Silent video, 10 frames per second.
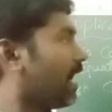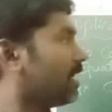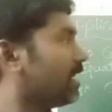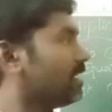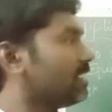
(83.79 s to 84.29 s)

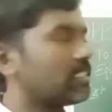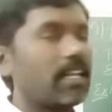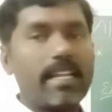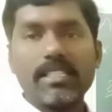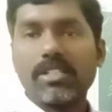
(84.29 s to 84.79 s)
and L is
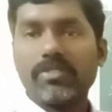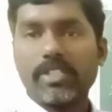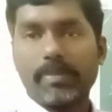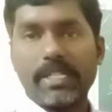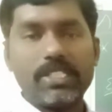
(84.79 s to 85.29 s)
the length of
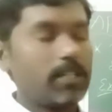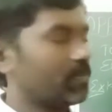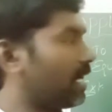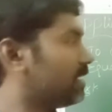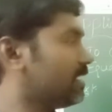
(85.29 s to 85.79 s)
the
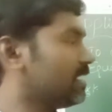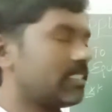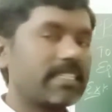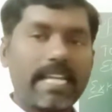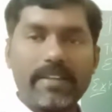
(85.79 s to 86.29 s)
pendulum, and G
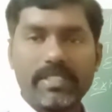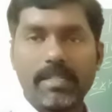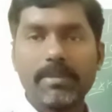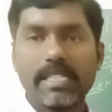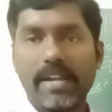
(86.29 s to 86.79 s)
is the
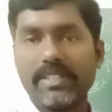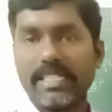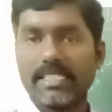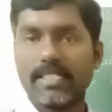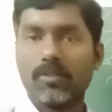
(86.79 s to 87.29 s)

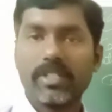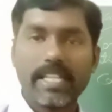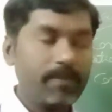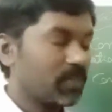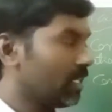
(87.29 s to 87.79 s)
gravitation.
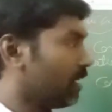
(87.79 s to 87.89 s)
Okay,